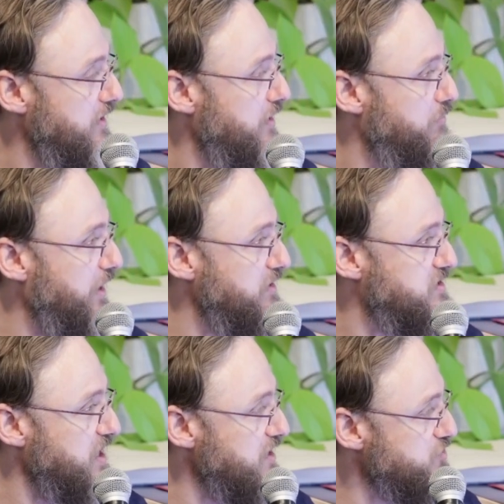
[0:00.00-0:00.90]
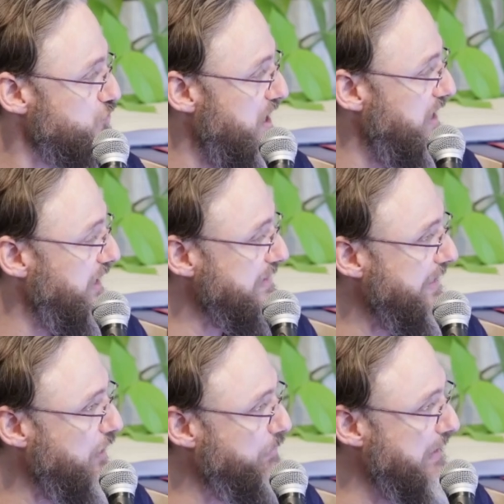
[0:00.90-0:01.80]
but it does read a
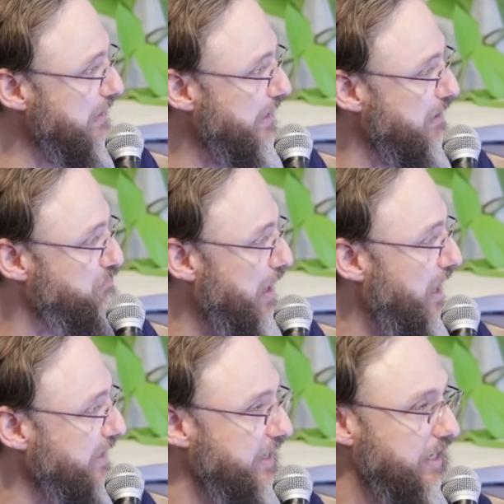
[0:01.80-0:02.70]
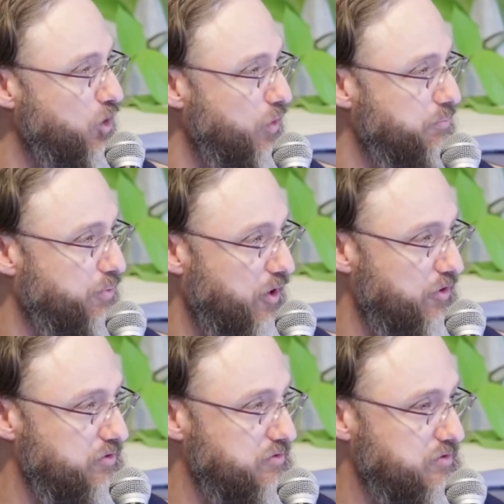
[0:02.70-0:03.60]
little bit like a bargaining quid
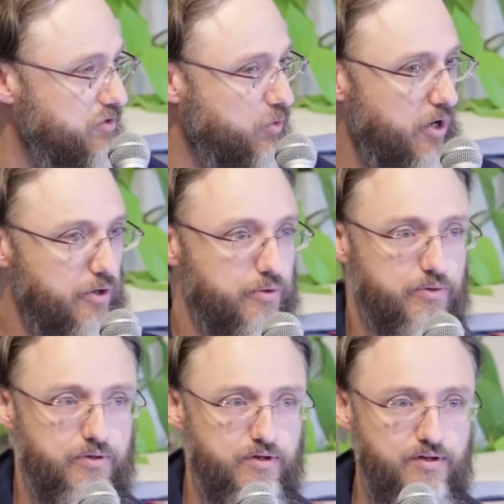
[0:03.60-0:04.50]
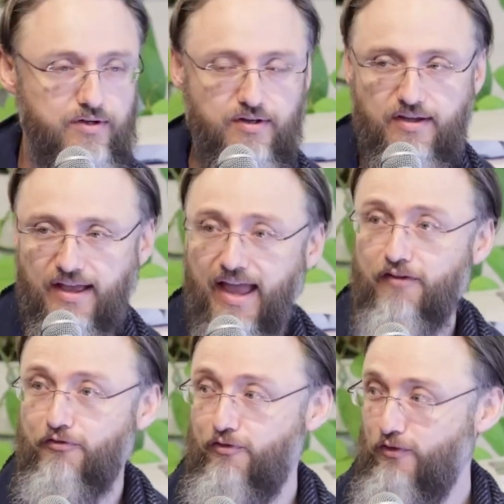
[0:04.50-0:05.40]
pro quo.
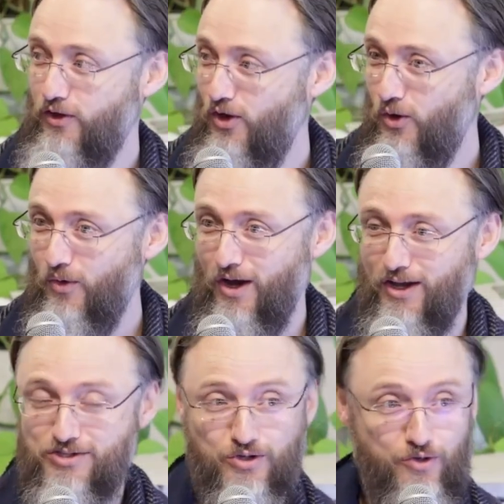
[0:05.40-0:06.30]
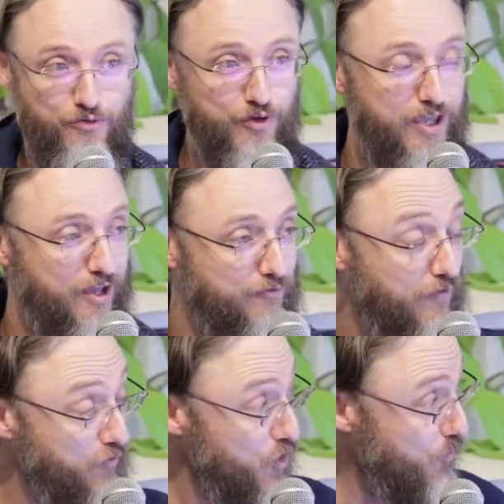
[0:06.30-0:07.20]
If you were to forgive,
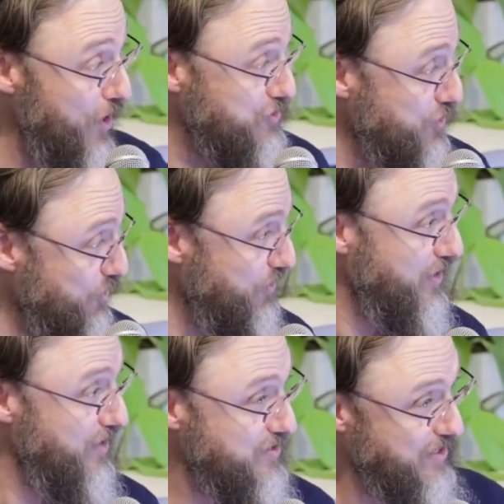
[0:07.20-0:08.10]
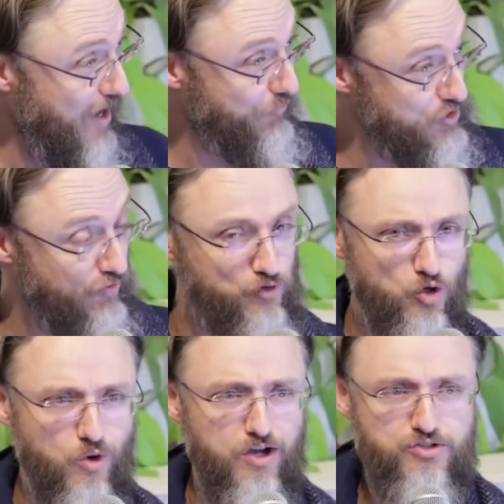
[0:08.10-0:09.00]
if you were to salvage, if you
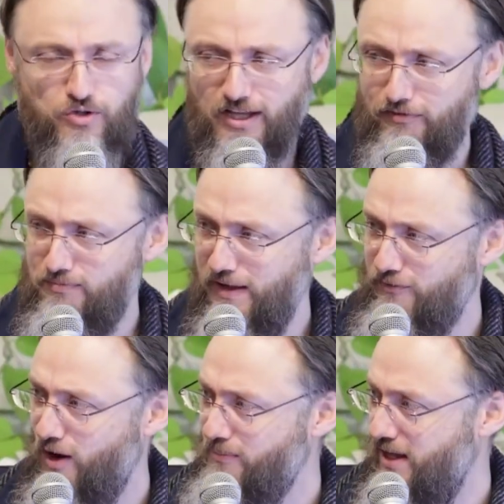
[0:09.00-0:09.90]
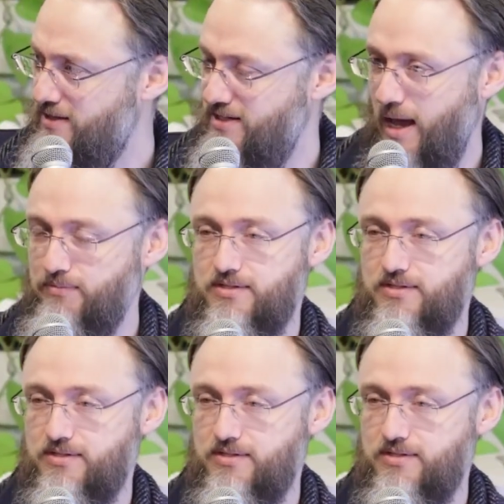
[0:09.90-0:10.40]
were to lift me from these depths,